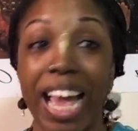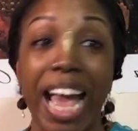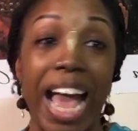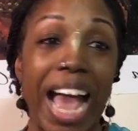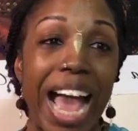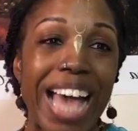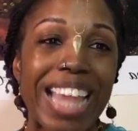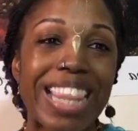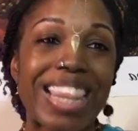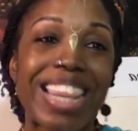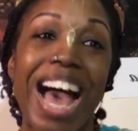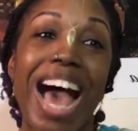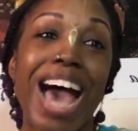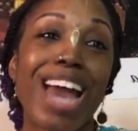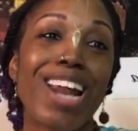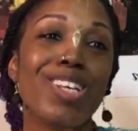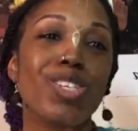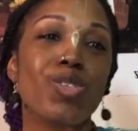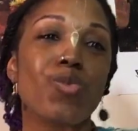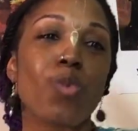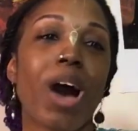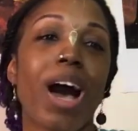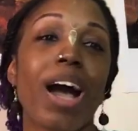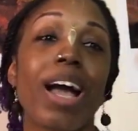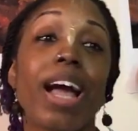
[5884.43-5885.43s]
And that is
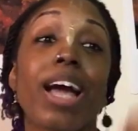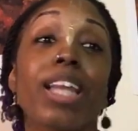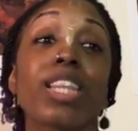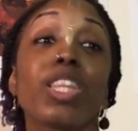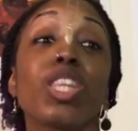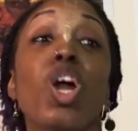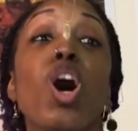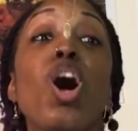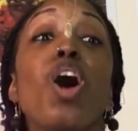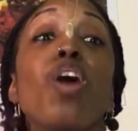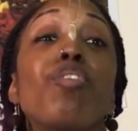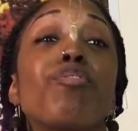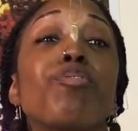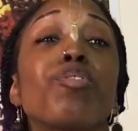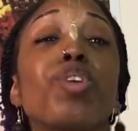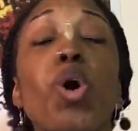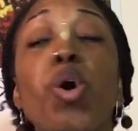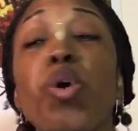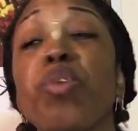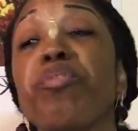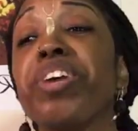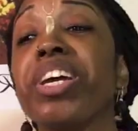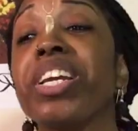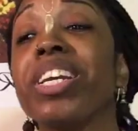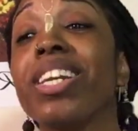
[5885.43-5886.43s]
why I love
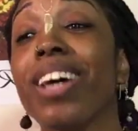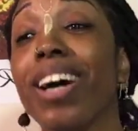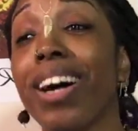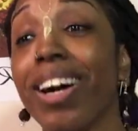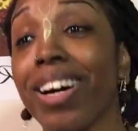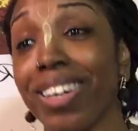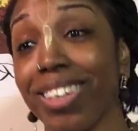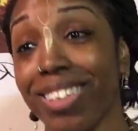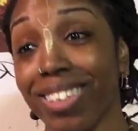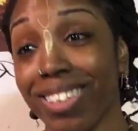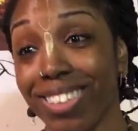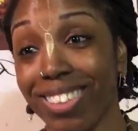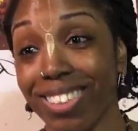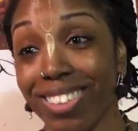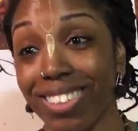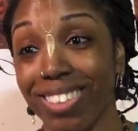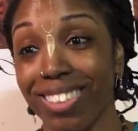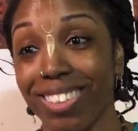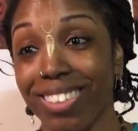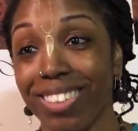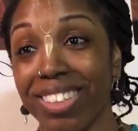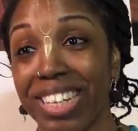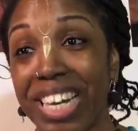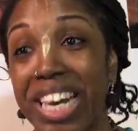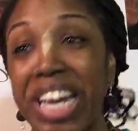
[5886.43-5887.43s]
Govinda.
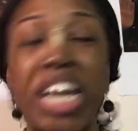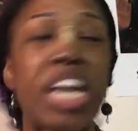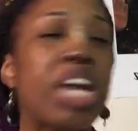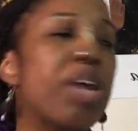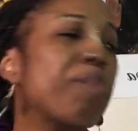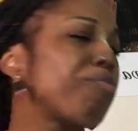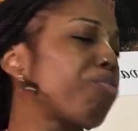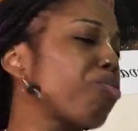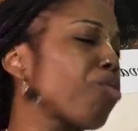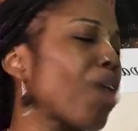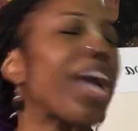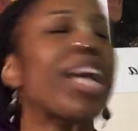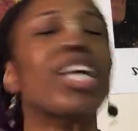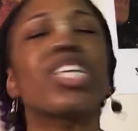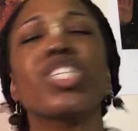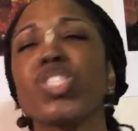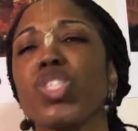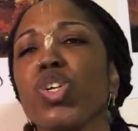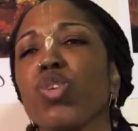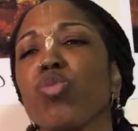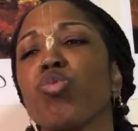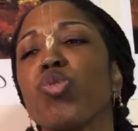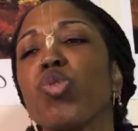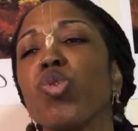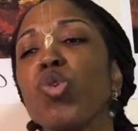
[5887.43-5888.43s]
He breaks
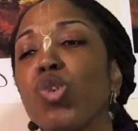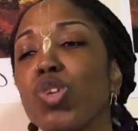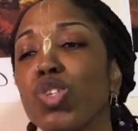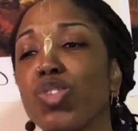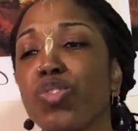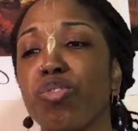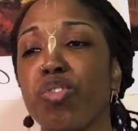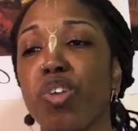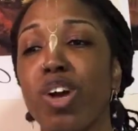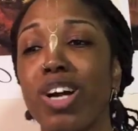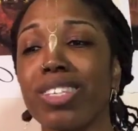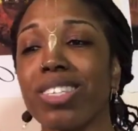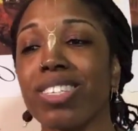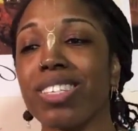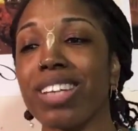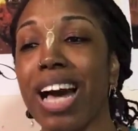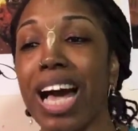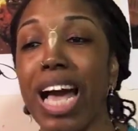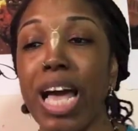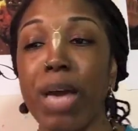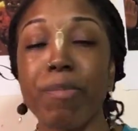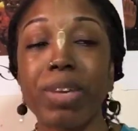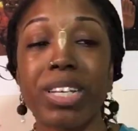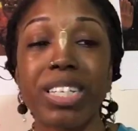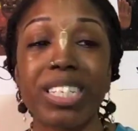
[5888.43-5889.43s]
the rules for us
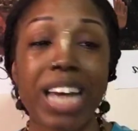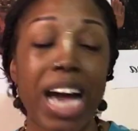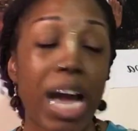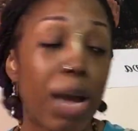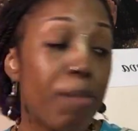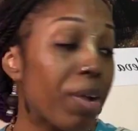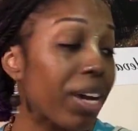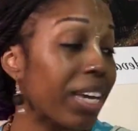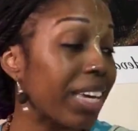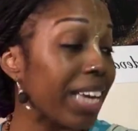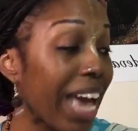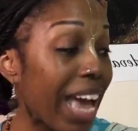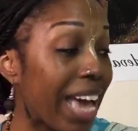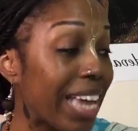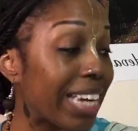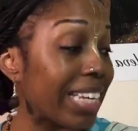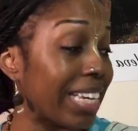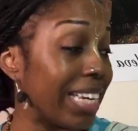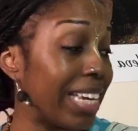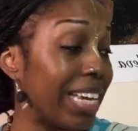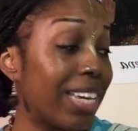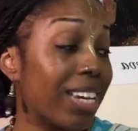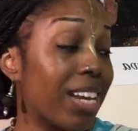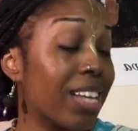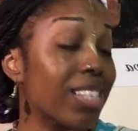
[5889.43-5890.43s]
time and time again.
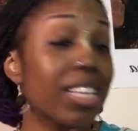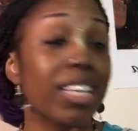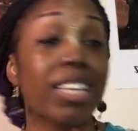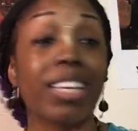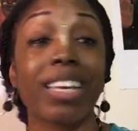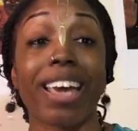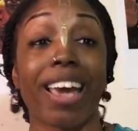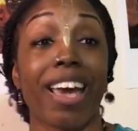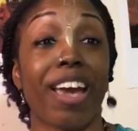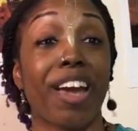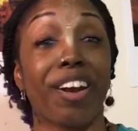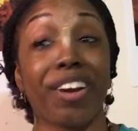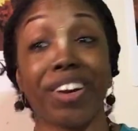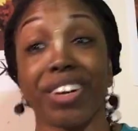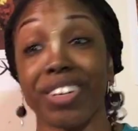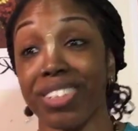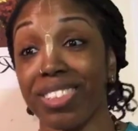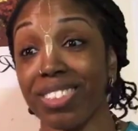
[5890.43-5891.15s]
He doesn't care.